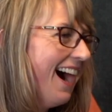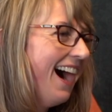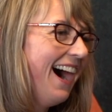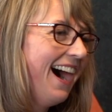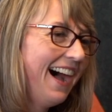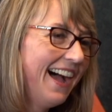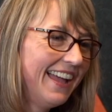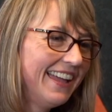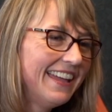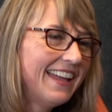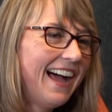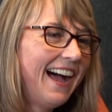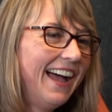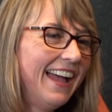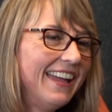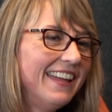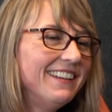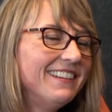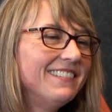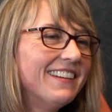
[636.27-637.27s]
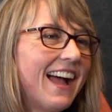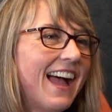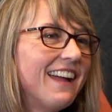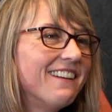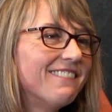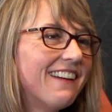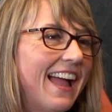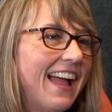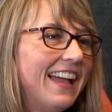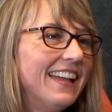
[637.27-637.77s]
I
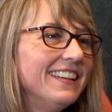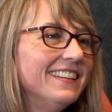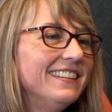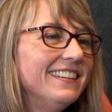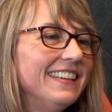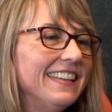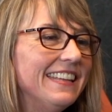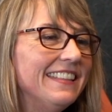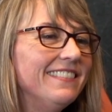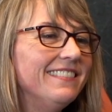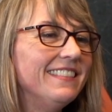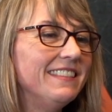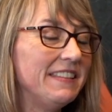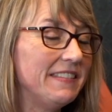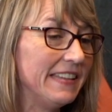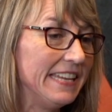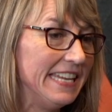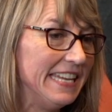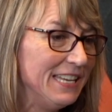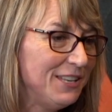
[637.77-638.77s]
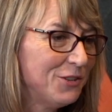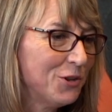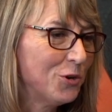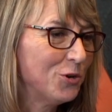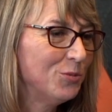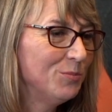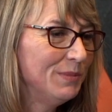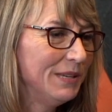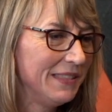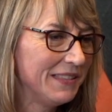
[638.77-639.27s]
ran in the heat
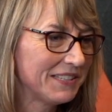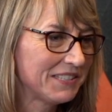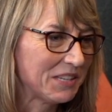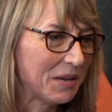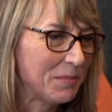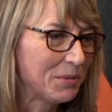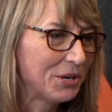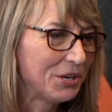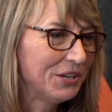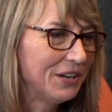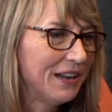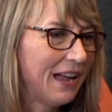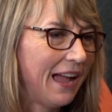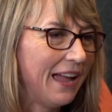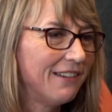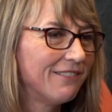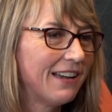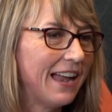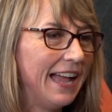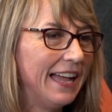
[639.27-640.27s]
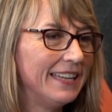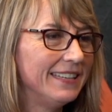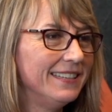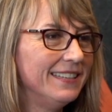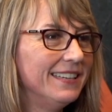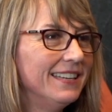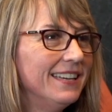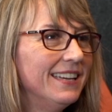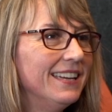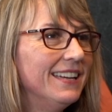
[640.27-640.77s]
dome in the summer. I
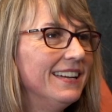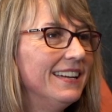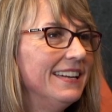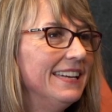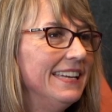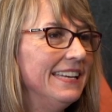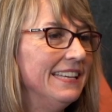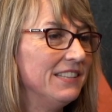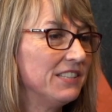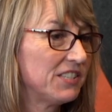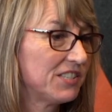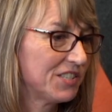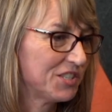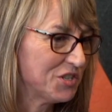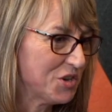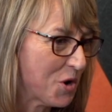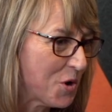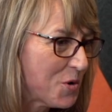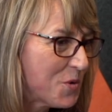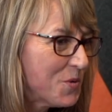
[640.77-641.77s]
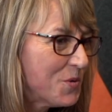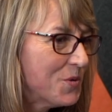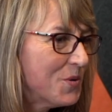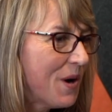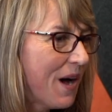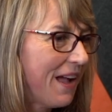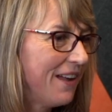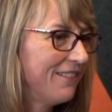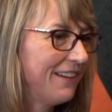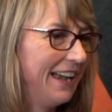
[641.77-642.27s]
ran in snow.
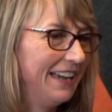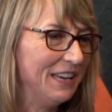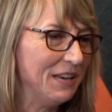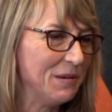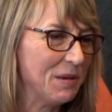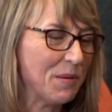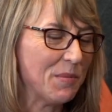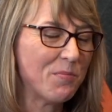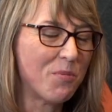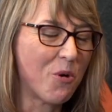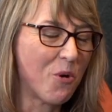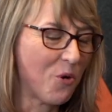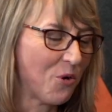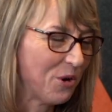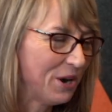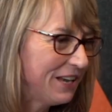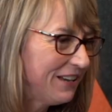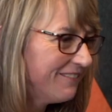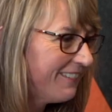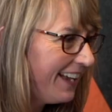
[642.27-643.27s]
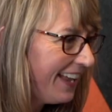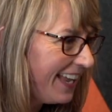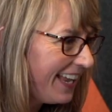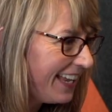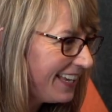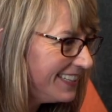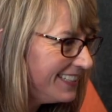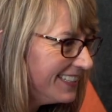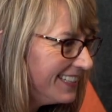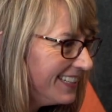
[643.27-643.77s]
I ran in the pouring
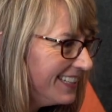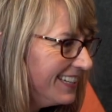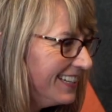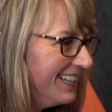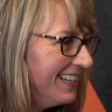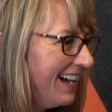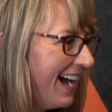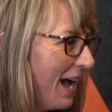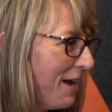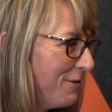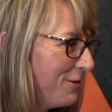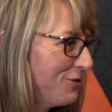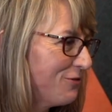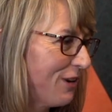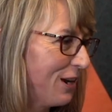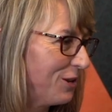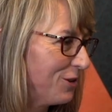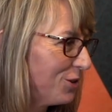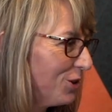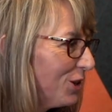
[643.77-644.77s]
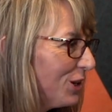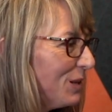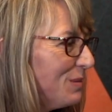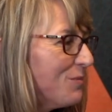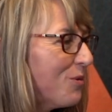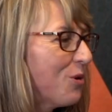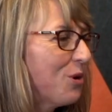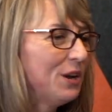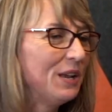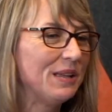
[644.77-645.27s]
rain. I would run early
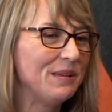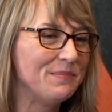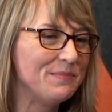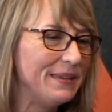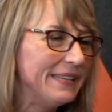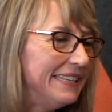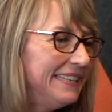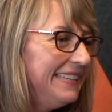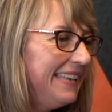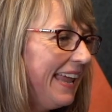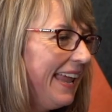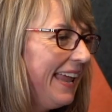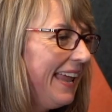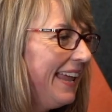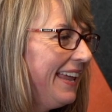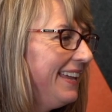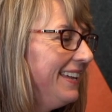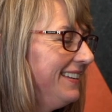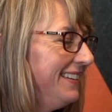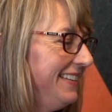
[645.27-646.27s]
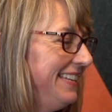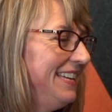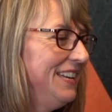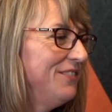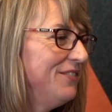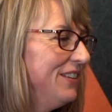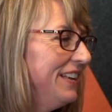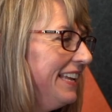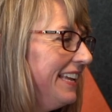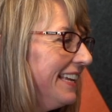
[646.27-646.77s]
morning, midday,
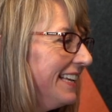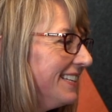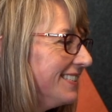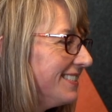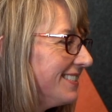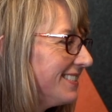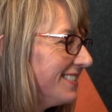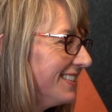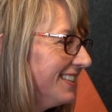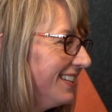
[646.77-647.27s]
evenings.